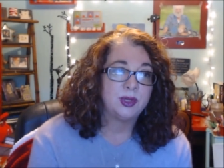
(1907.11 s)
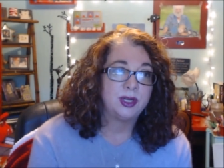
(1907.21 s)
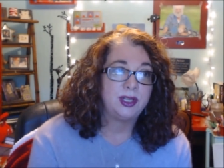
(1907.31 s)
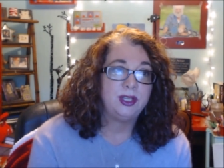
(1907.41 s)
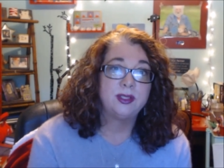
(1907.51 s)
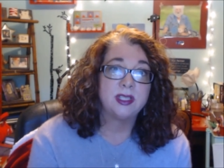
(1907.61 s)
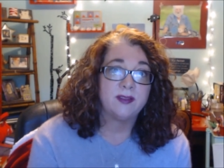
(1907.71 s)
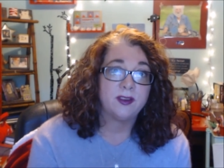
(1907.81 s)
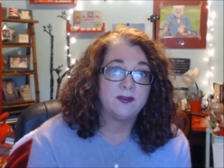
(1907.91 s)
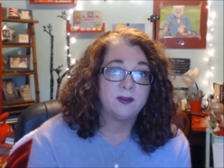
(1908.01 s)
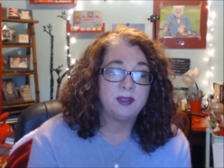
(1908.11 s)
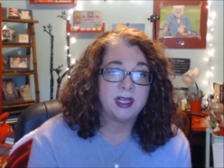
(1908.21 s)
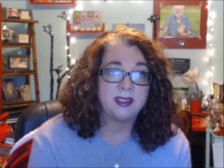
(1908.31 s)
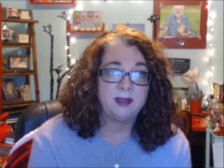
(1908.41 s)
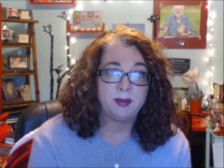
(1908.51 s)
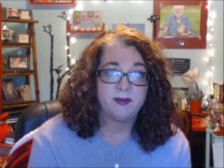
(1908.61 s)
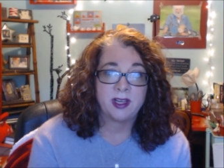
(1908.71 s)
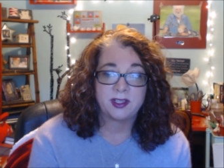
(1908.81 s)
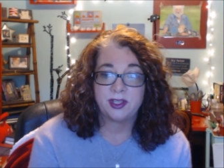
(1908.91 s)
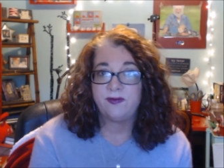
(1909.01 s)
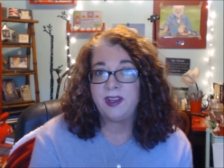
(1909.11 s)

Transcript: or you suffer from chasing perfection